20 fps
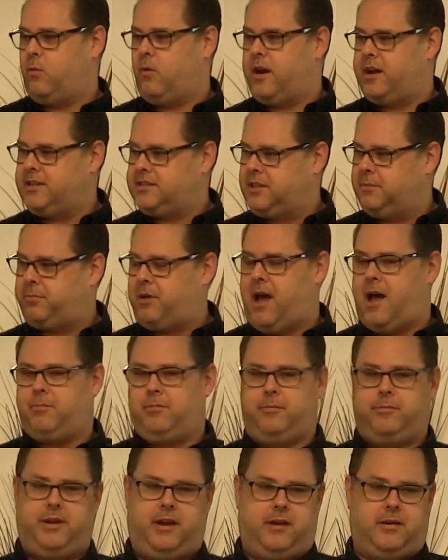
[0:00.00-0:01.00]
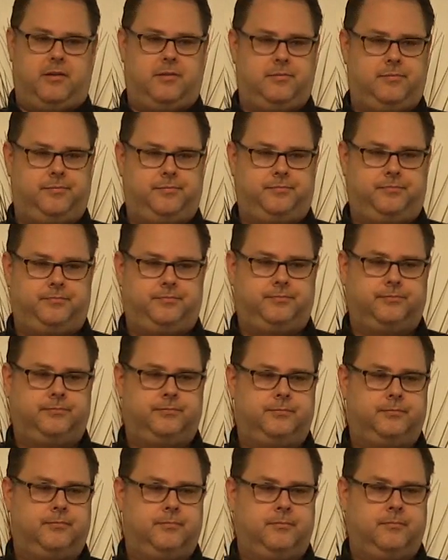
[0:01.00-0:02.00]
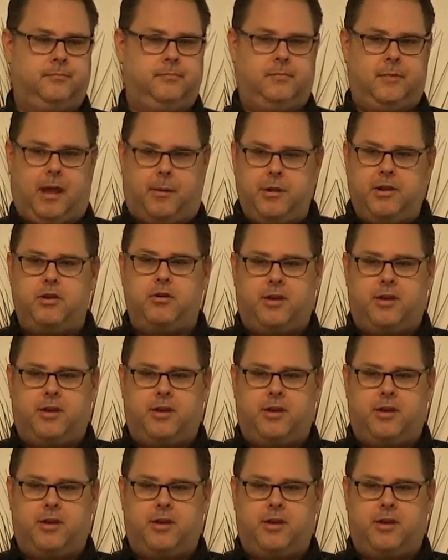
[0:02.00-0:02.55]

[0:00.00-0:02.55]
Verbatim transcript: What is the problem here? I mean,